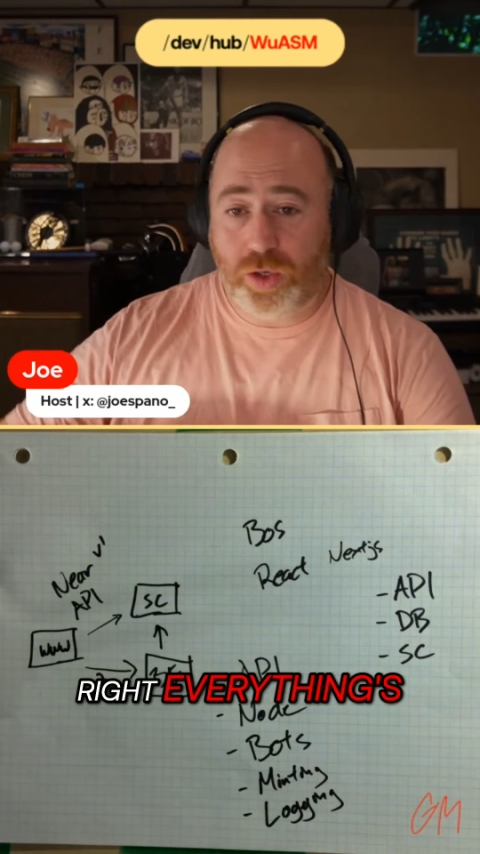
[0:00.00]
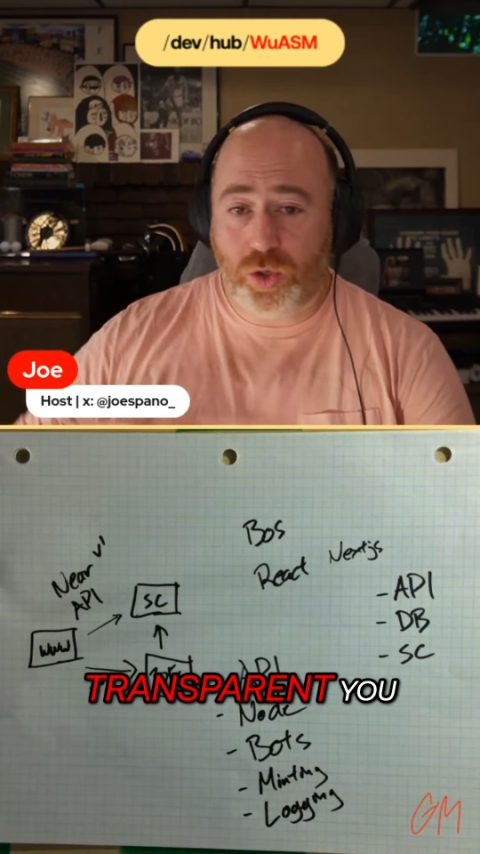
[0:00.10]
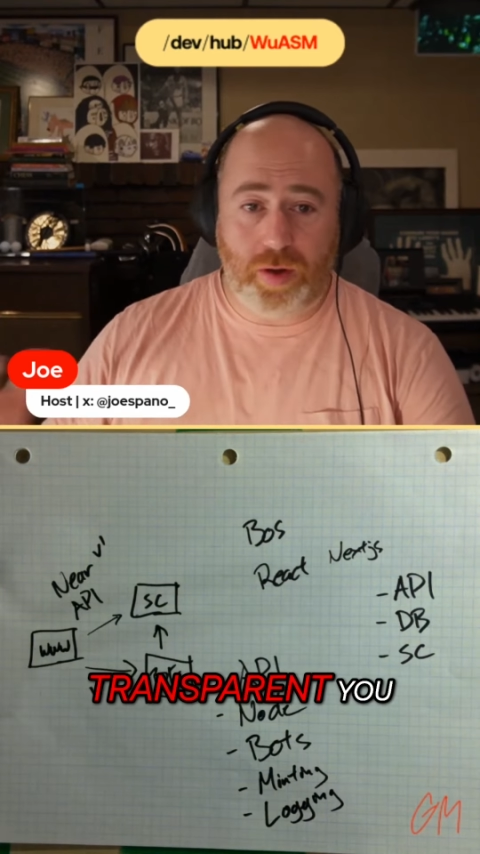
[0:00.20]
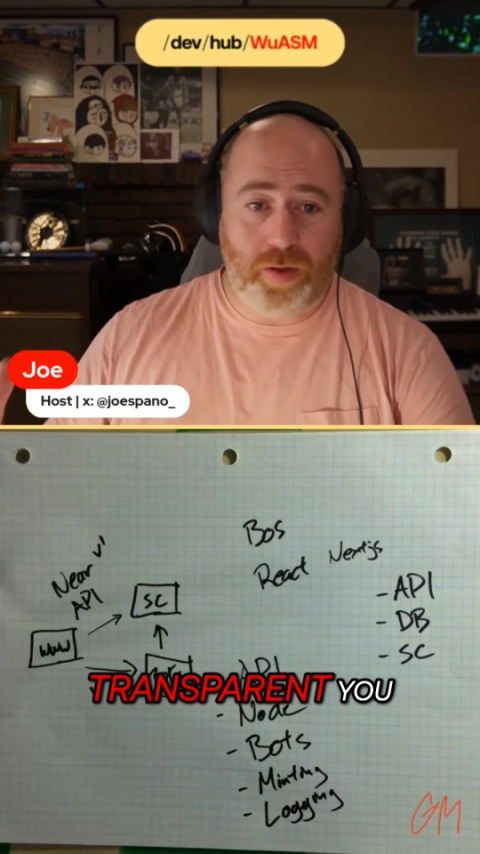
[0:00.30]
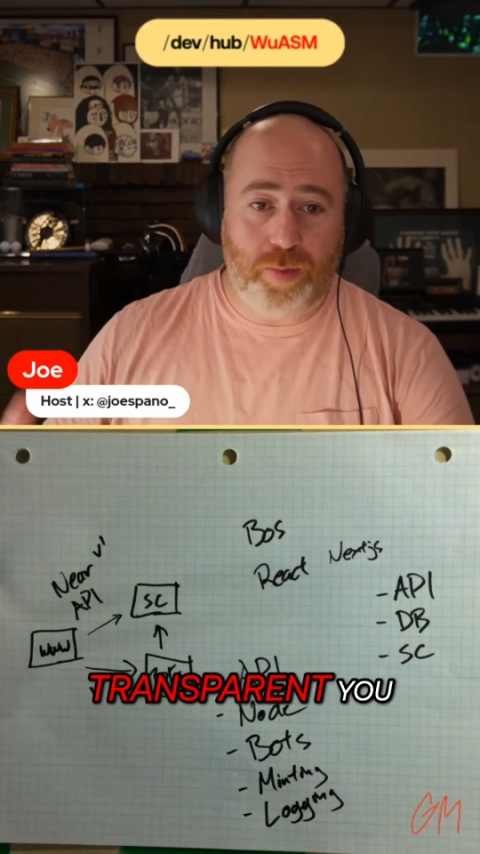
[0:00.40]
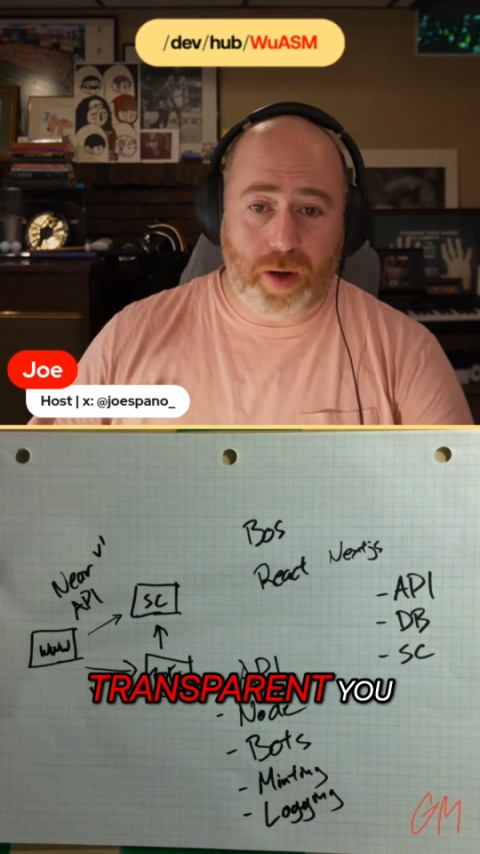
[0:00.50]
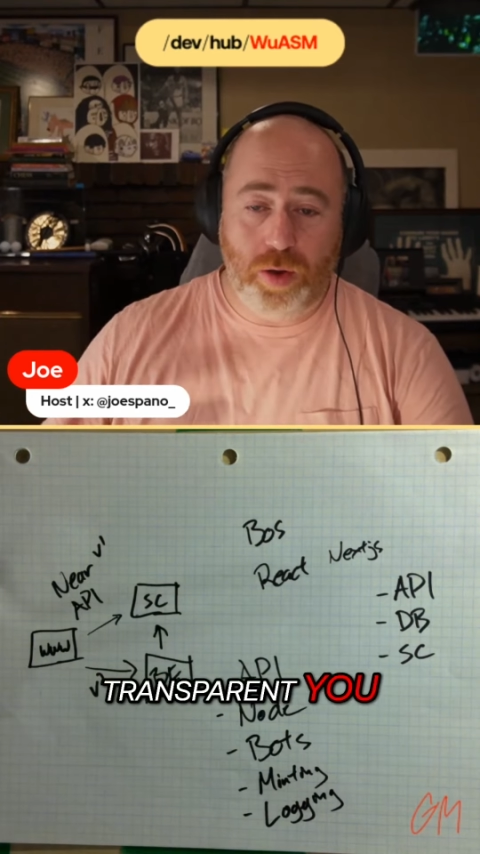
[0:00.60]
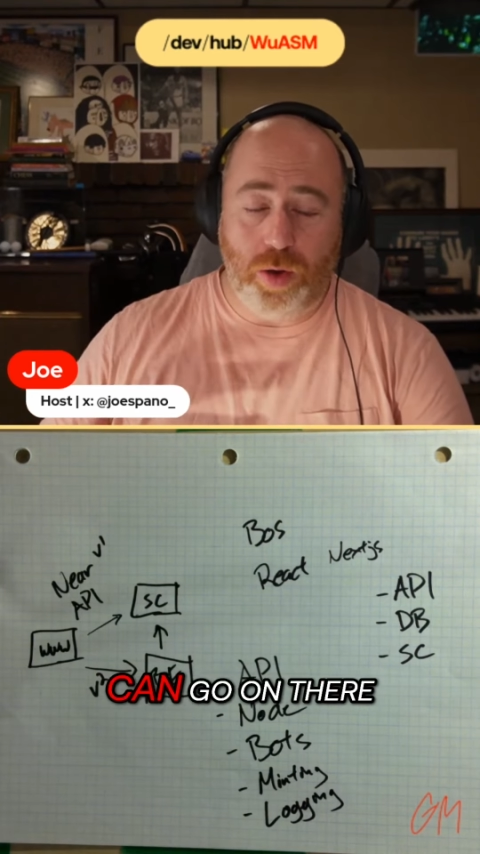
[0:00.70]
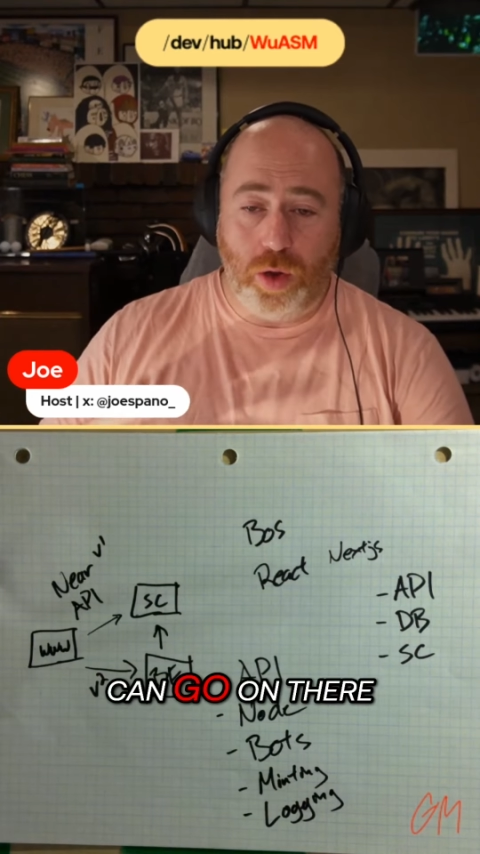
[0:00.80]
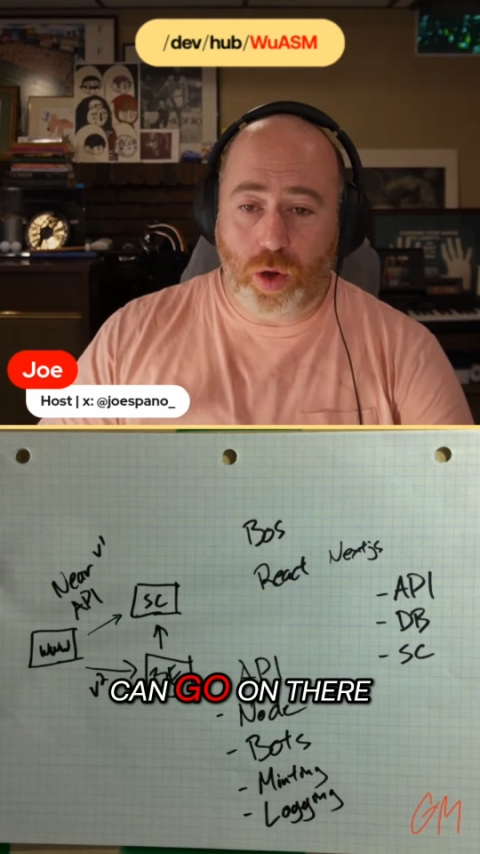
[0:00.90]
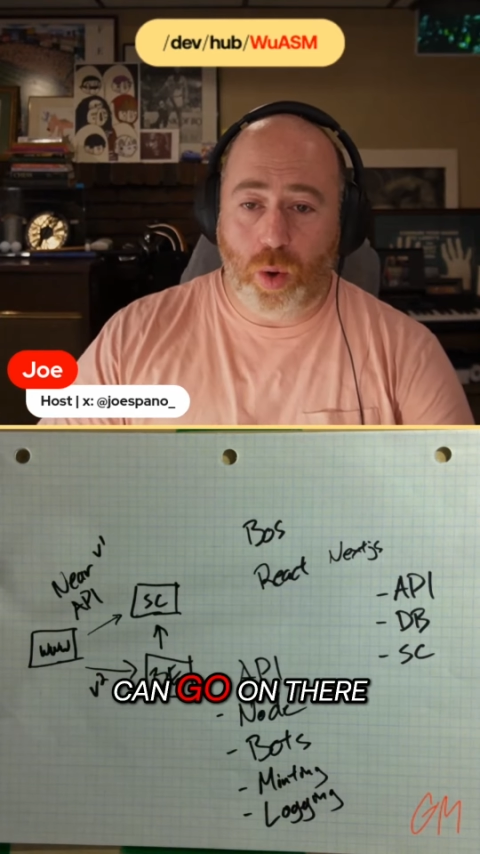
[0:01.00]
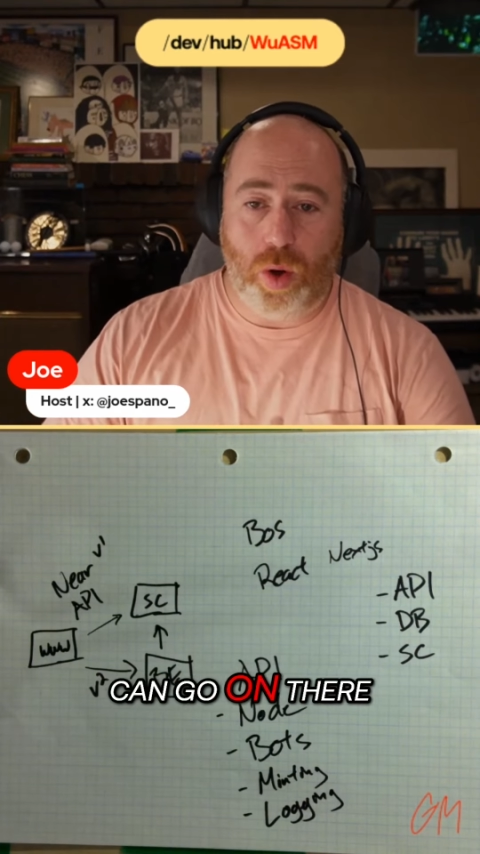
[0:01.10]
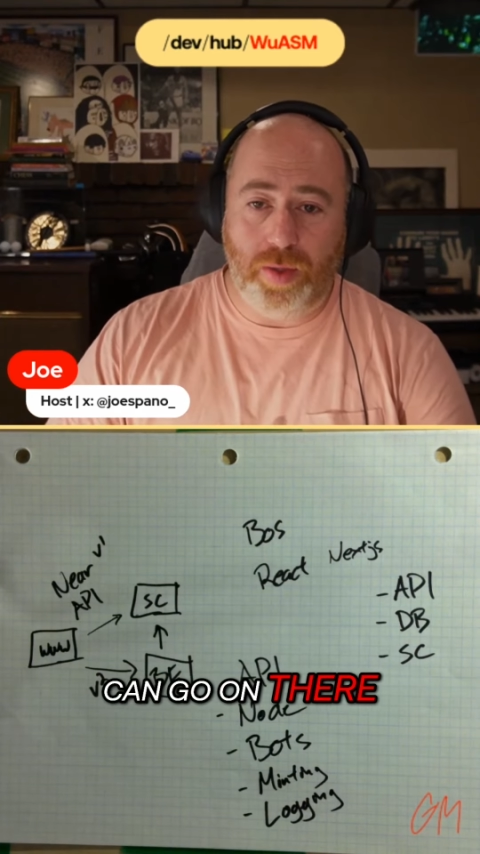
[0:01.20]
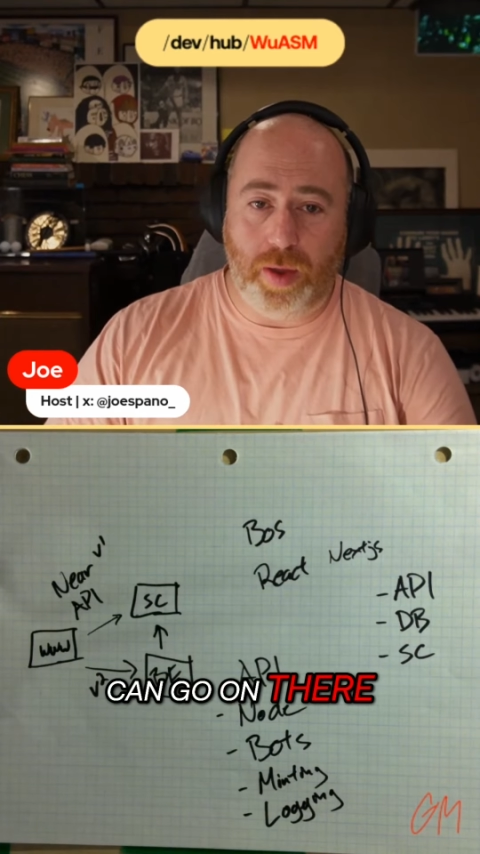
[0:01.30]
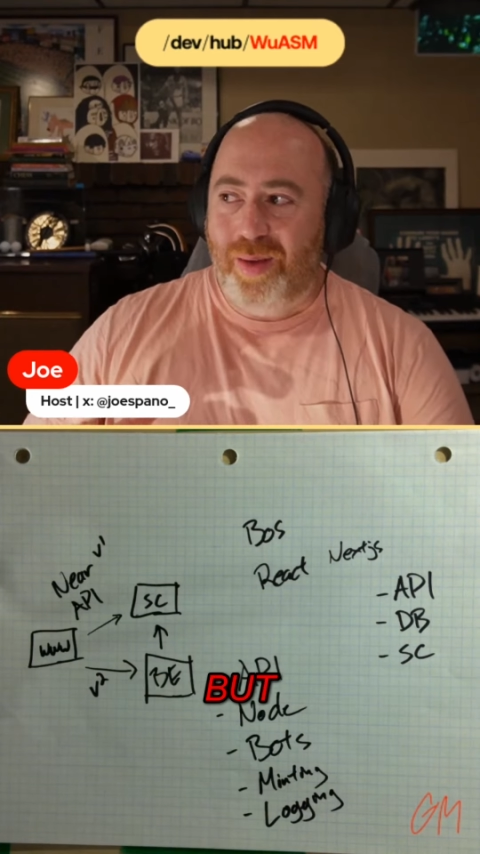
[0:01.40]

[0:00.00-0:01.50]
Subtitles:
transparent. You can go on there.